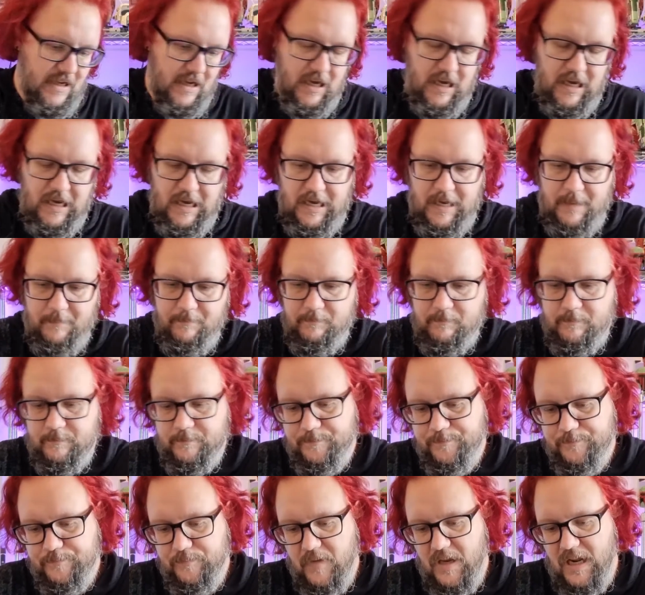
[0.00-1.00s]
And
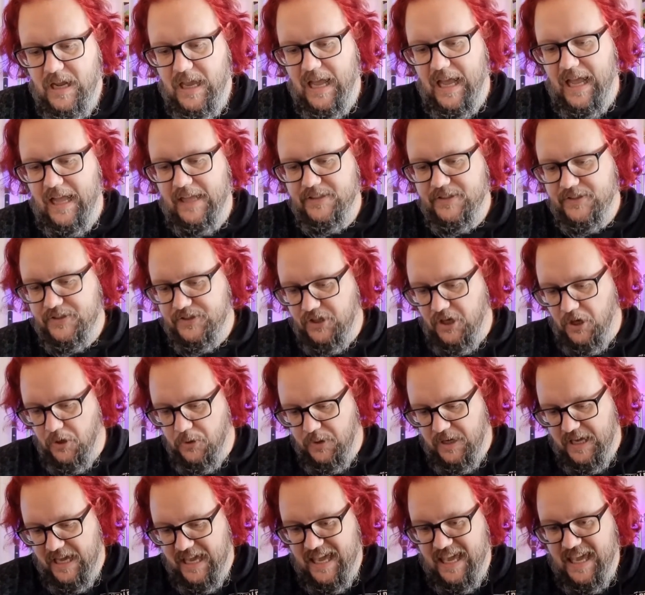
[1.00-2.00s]
so
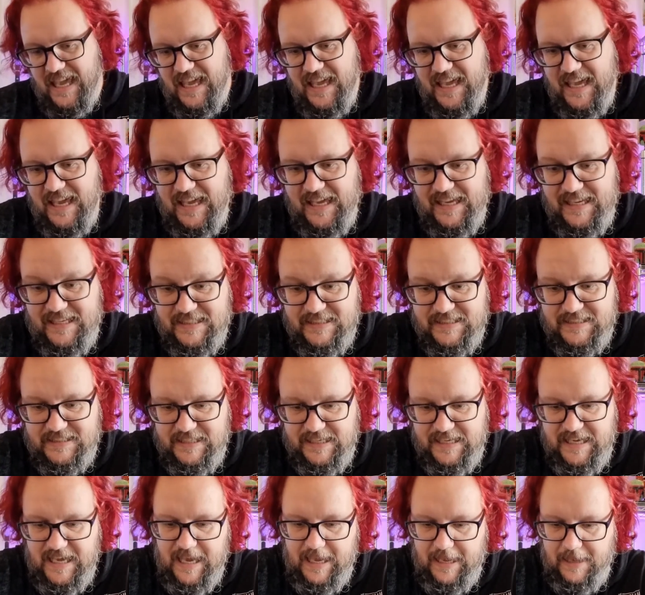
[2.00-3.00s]
here is the
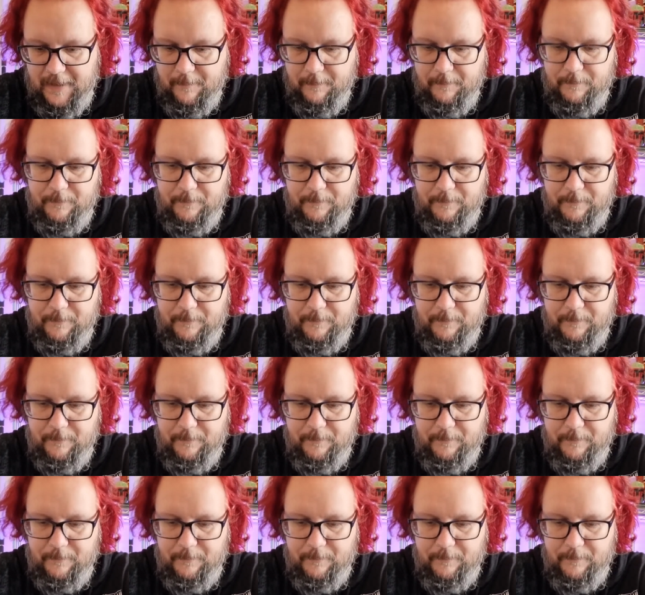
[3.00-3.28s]
kit.